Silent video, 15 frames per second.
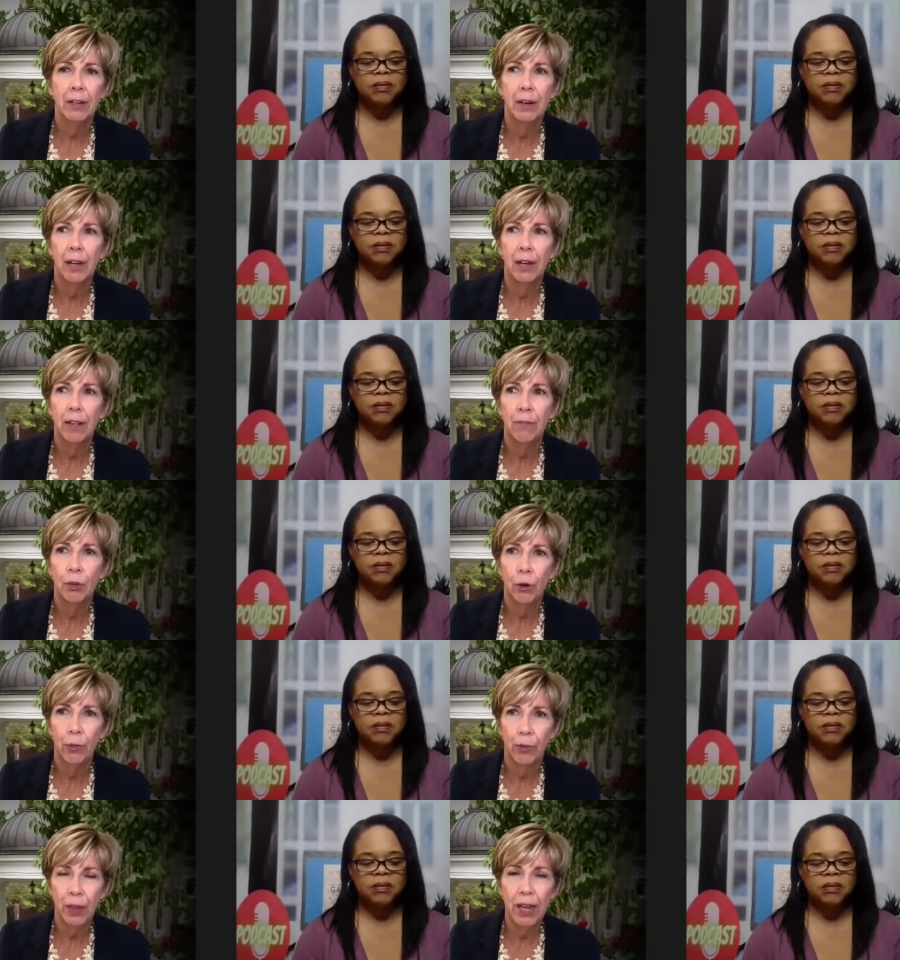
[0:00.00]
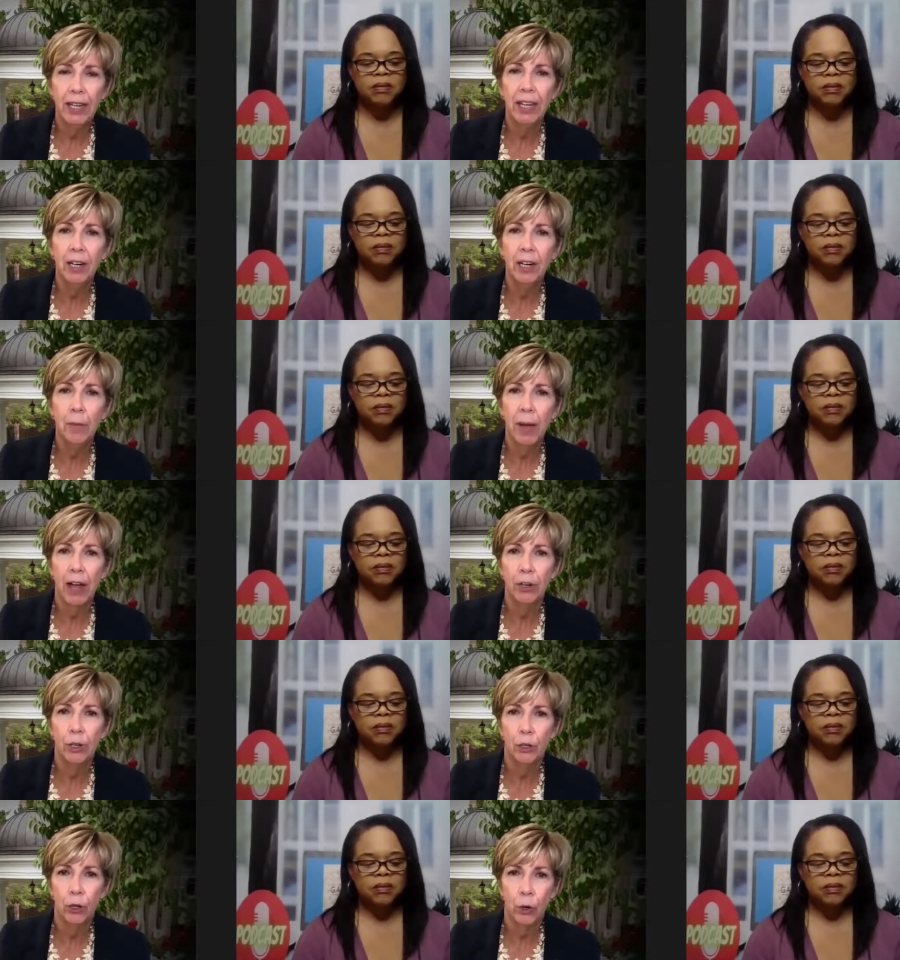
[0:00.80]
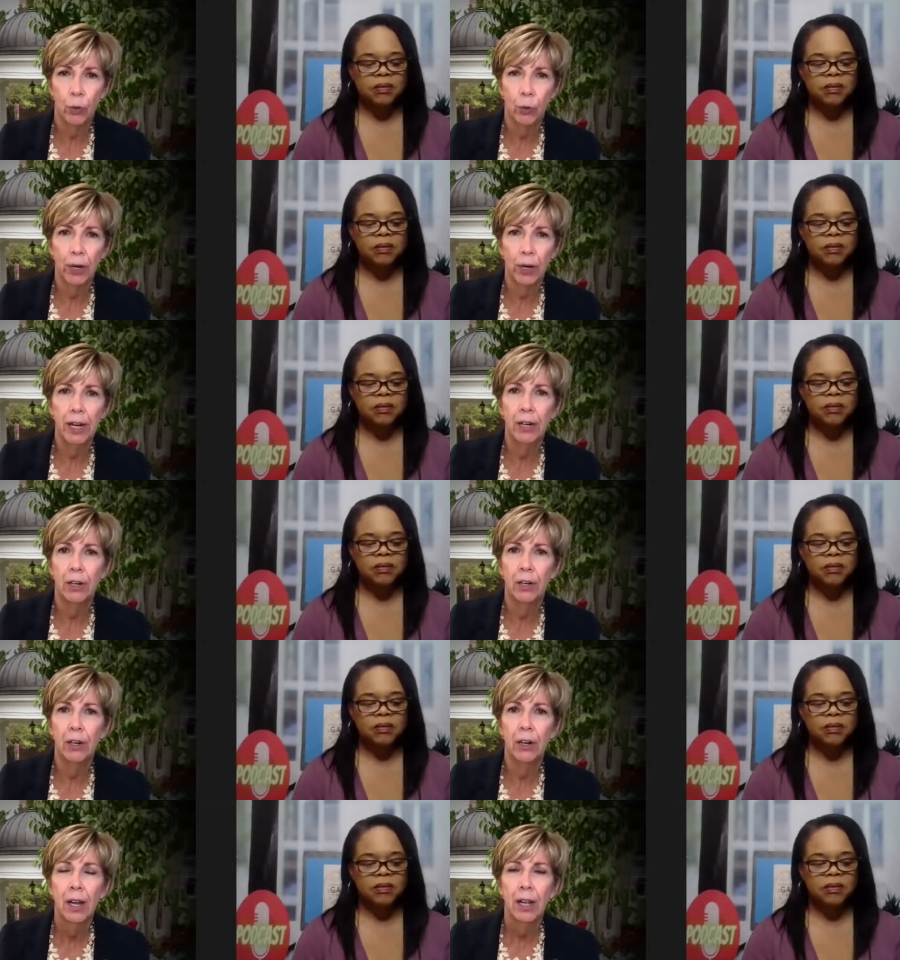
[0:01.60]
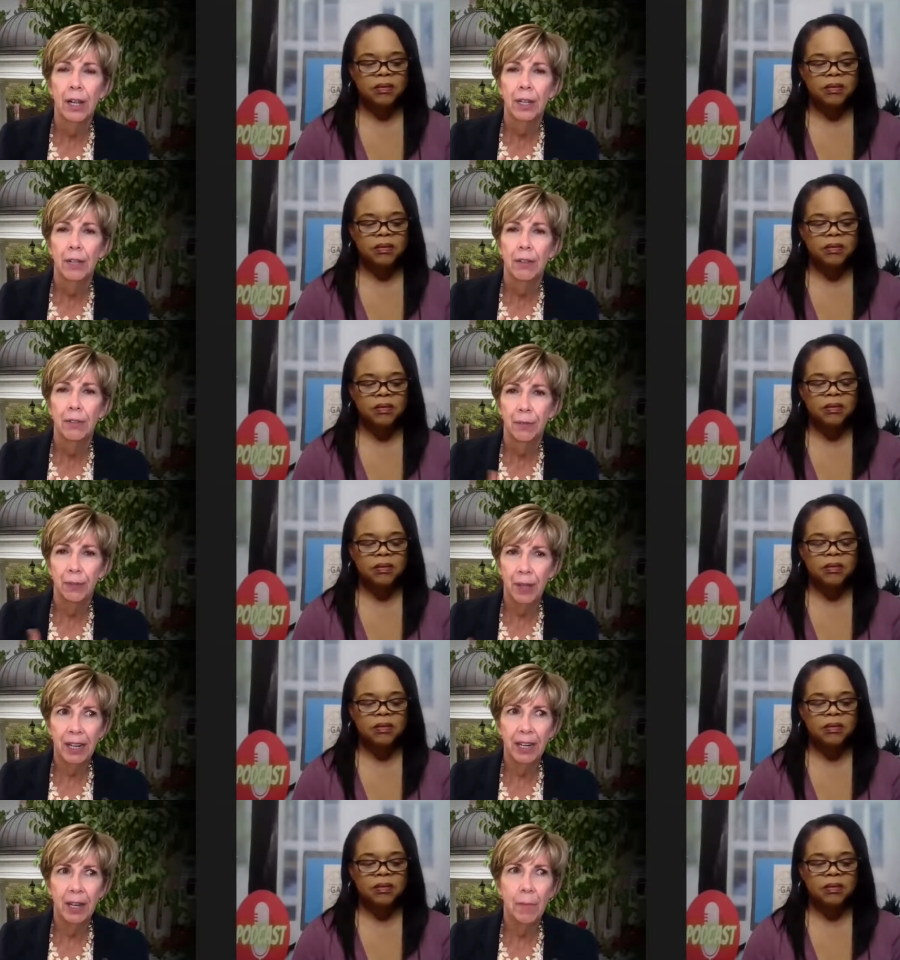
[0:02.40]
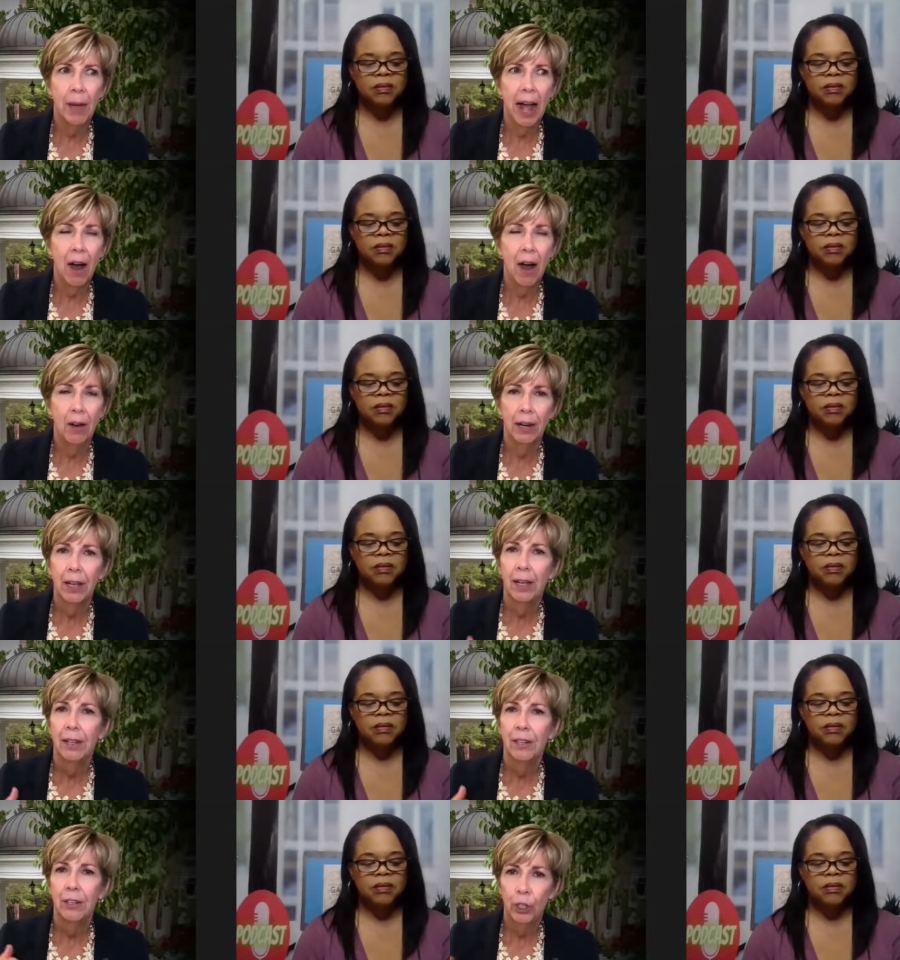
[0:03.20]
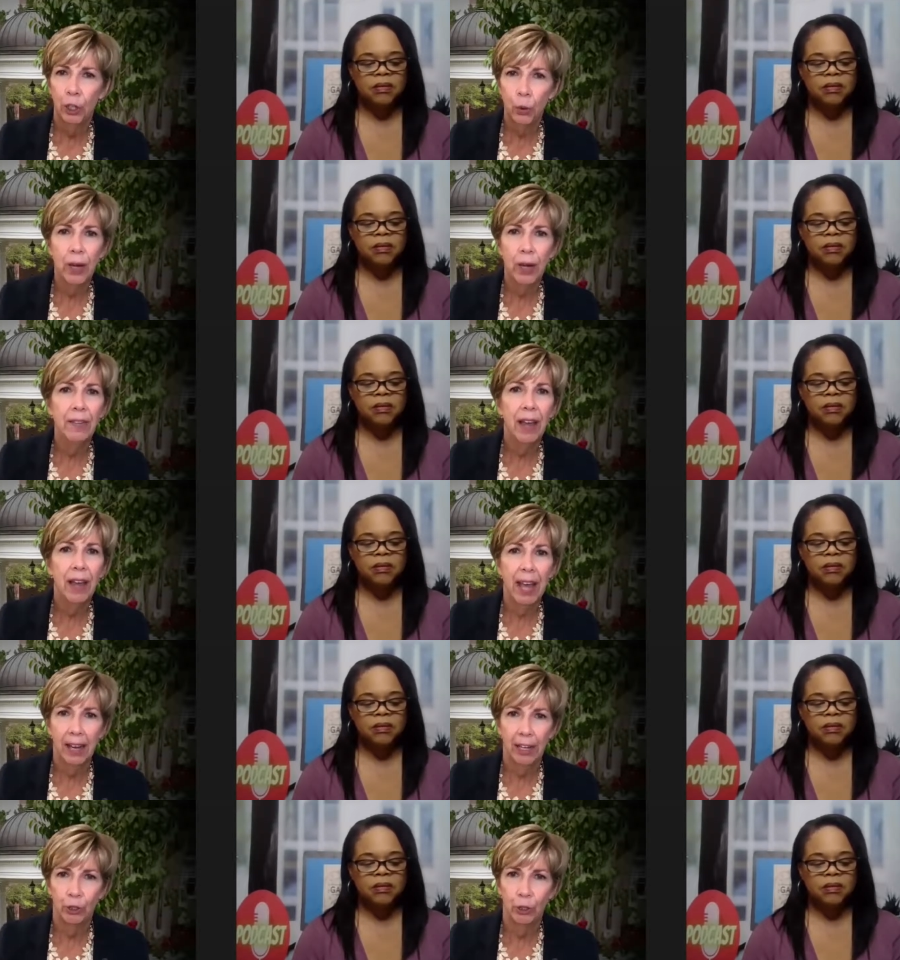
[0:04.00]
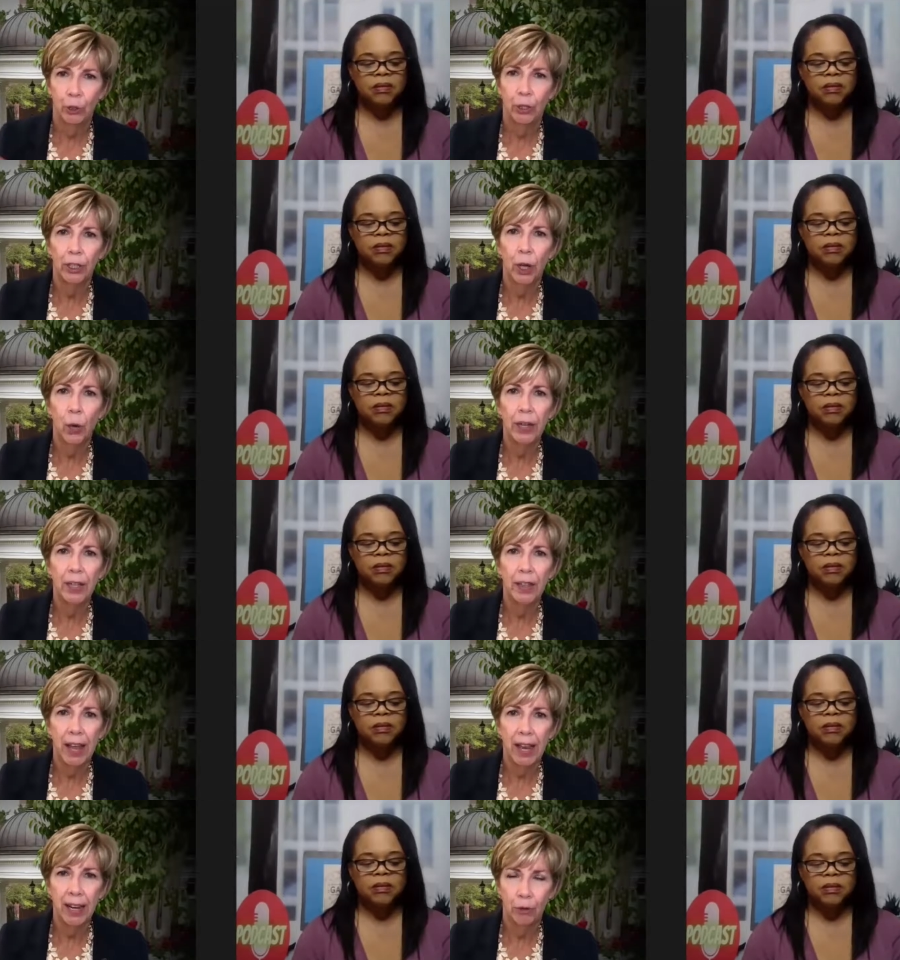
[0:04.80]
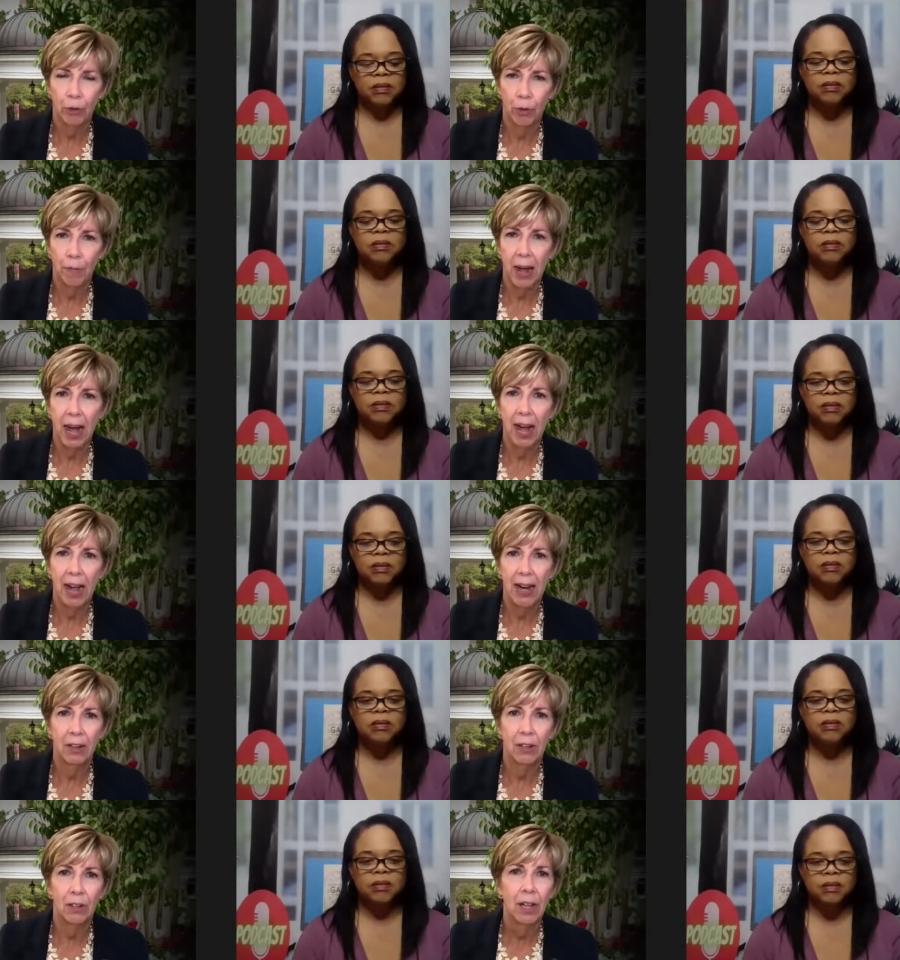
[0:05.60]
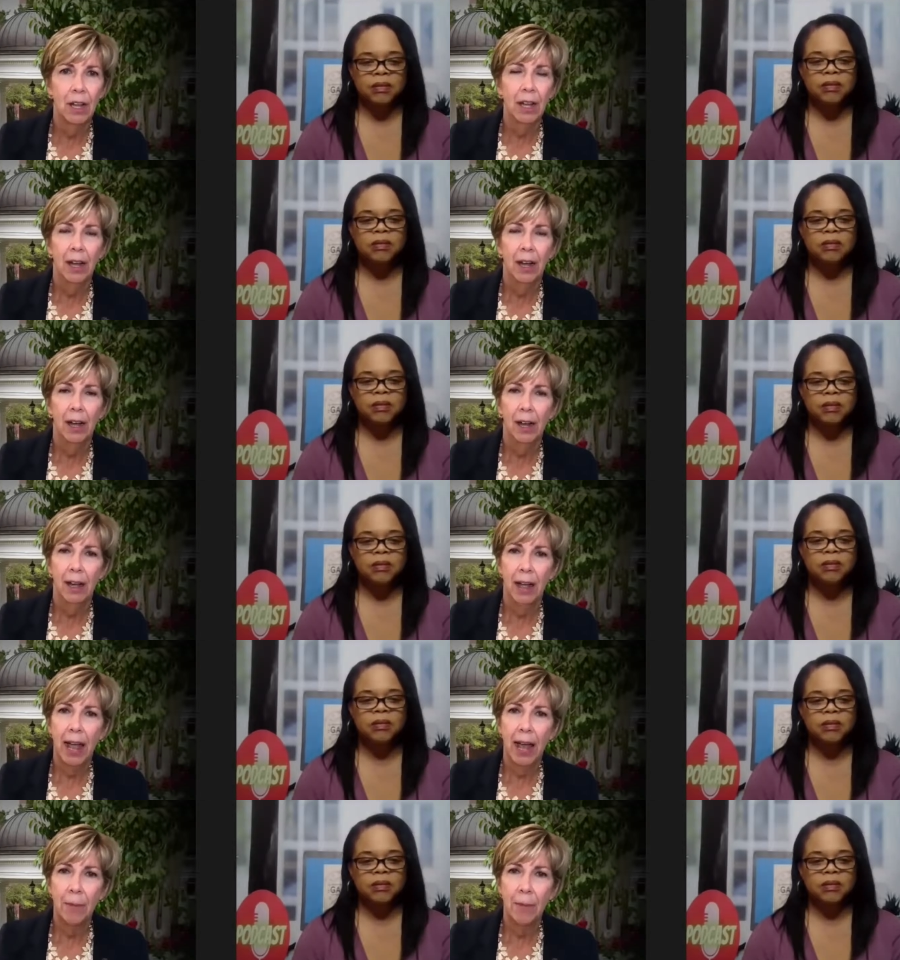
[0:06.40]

Speaker 1: if you're thinking about your career, think about doing the extra, going the extra mile, uh, mm-hmm.